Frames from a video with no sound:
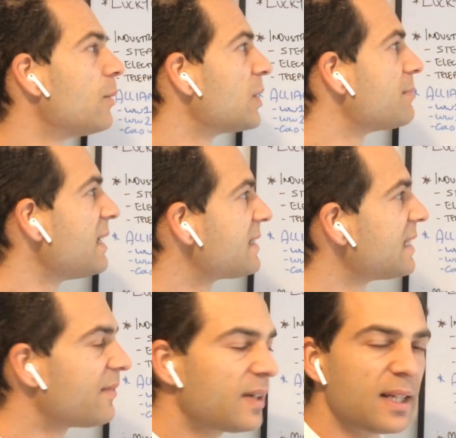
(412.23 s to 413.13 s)
which means
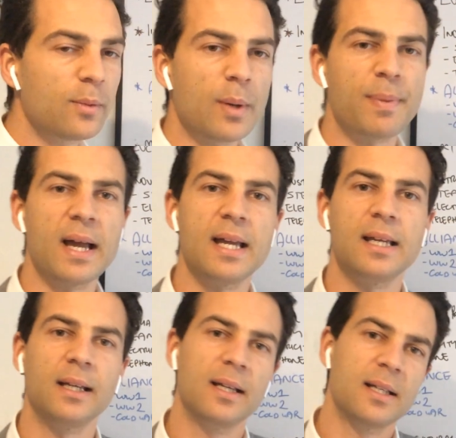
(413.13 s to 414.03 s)
that every year we're
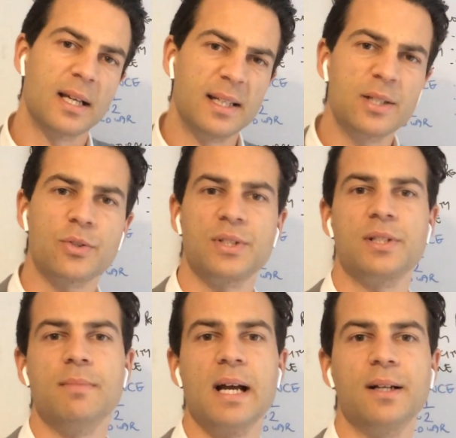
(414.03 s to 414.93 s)
paying an interest
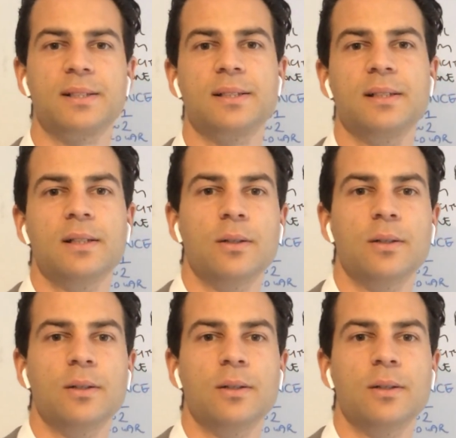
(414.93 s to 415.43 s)
amount